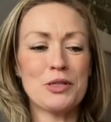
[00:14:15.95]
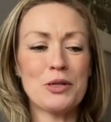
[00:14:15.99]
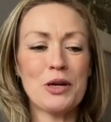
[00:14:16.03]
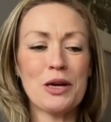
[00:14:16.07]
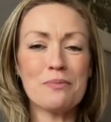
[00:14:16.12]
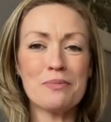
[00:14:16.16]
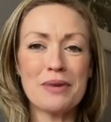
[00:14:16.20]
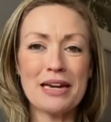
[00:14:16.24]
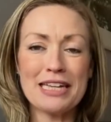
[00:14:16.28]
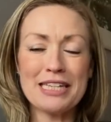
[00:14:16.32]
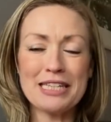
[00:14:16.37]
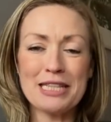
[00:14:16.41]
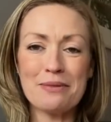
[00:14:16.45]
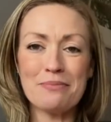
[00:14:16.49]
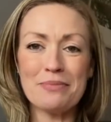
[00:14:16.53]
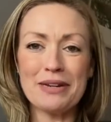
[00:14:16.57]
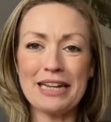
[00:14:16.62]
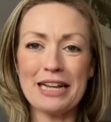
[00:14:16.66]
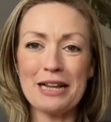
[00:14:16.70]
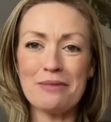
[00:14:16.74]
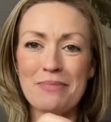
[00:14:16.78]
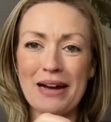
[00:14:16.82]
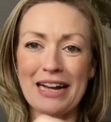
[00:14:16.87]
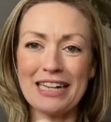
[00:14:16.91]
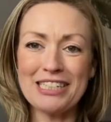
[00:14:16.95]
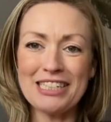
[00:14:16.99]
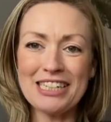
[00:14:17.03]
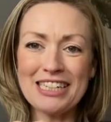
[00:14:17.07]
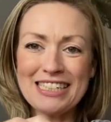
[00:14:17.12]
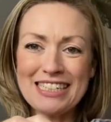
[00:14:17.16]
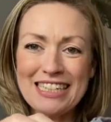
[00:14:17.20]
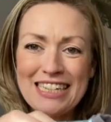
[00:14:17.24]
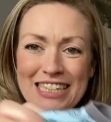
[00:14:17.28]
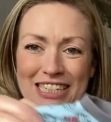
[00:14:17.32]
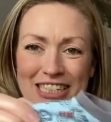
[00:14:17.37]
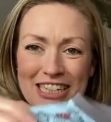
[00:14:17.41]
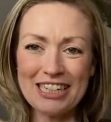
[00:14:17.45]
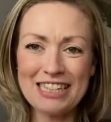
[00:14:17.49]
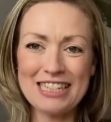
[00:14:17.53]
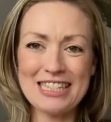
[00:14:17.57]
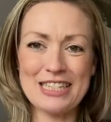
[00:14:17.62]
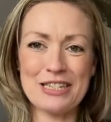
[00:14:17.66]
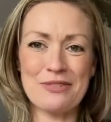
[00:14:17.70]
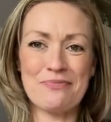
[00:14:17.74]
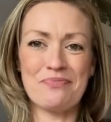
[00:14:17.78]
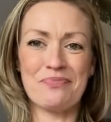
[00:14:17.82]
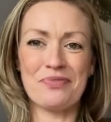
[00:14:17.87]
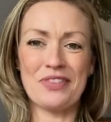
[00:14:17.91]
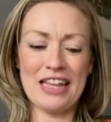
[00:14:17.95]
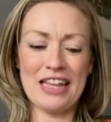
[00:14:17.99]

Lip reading: So I made them little matching t-shirts.